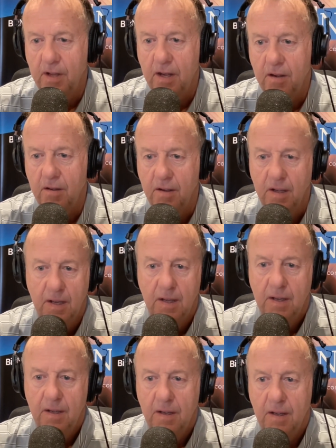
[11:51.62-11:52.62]
now
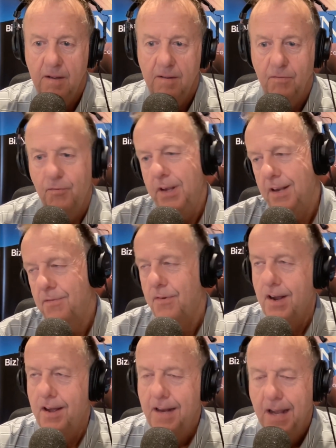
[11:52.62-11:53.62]
uh, Fried
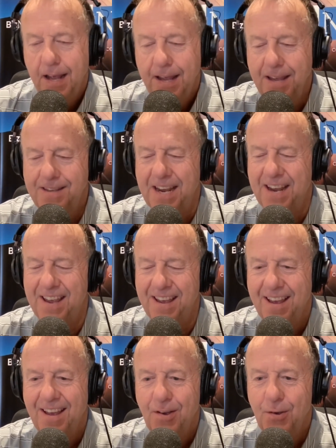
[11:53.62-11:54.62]
Fried, he's,
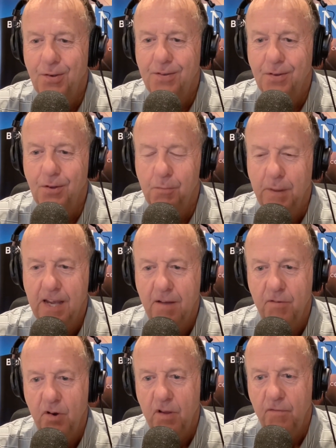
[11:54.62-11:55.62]
who's, who's become
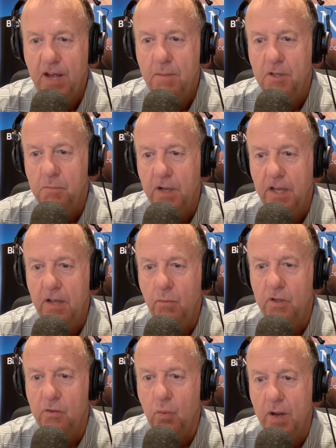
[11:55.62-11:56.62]
very famous, but he
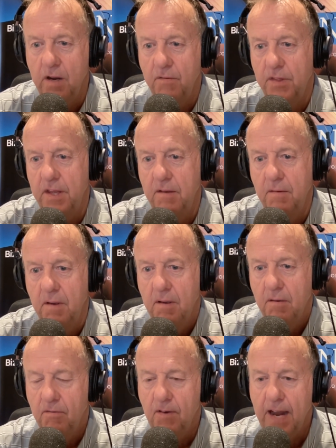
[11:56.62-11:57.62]
was one of the
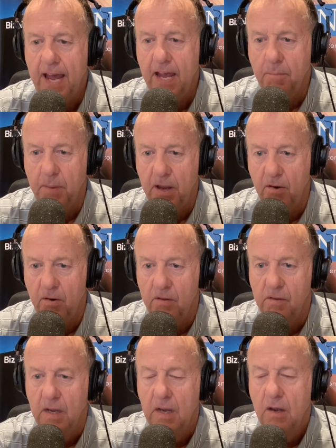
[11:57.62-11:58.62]
flag bearers
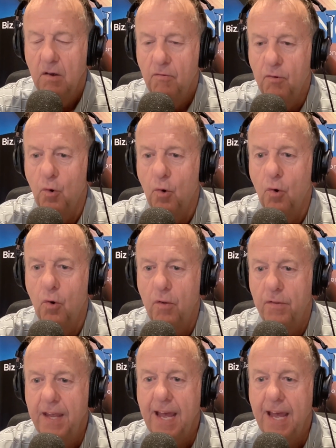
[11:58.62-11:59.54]
for the